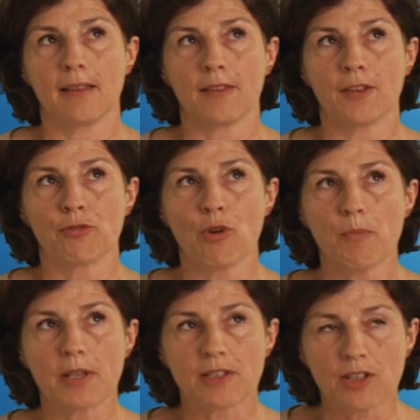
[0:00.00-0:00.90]
the
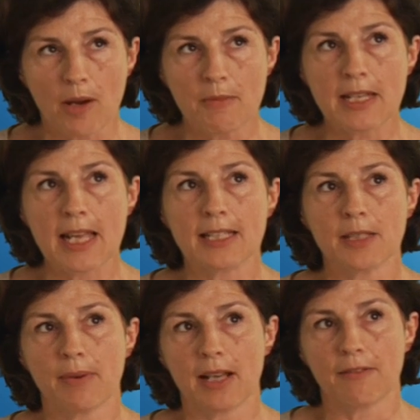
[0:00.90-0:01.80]
group is
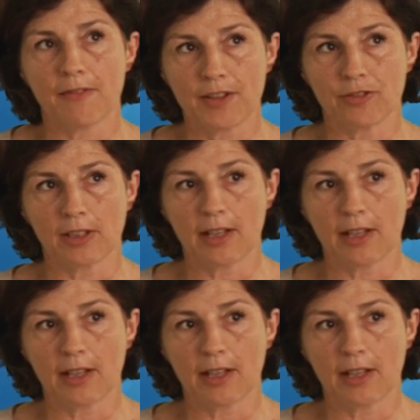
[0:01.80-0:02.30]
nominated by the federal